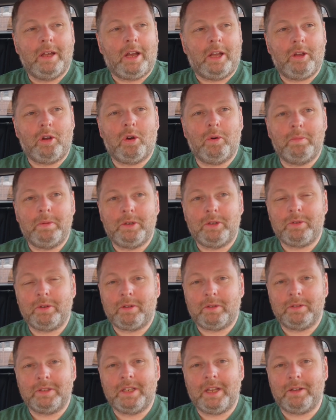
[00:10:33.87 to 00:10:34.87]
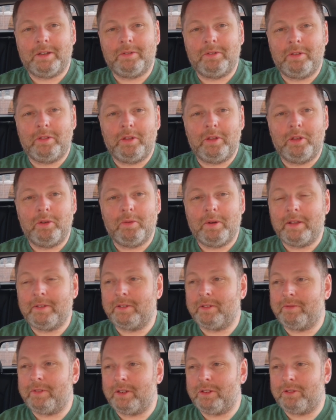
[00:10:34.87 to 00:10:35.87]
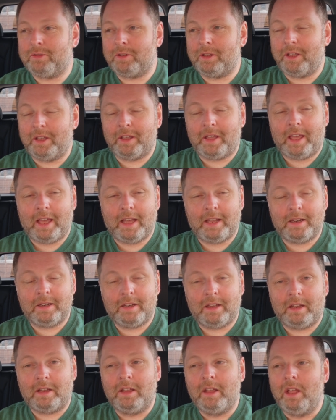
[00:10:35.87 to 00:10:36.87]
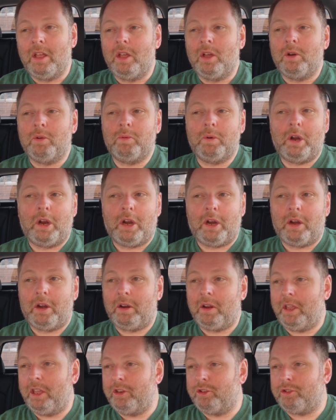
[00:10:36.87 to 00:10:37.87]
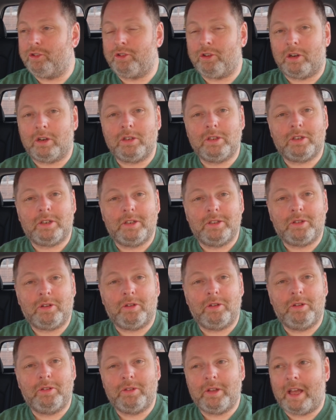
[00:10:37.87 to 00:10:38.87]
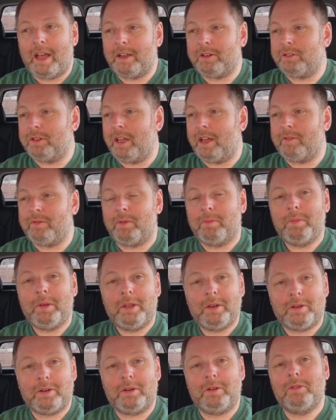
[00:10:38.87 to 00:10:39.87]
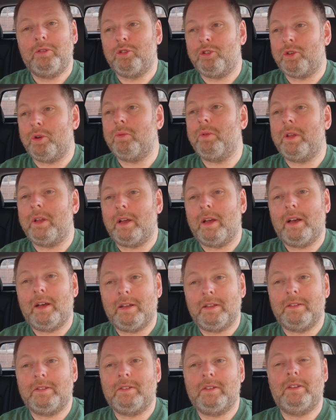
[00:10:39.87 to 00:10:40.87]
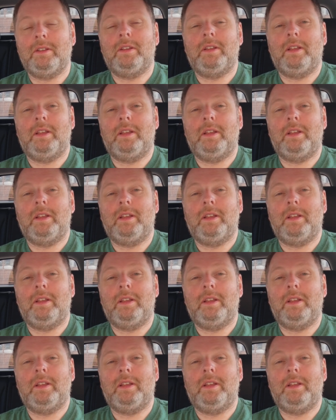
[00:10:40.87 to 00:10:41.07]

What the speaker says: I hope it trickles down to the US eventually in Canada, where each charger is going to actually have a meter showing us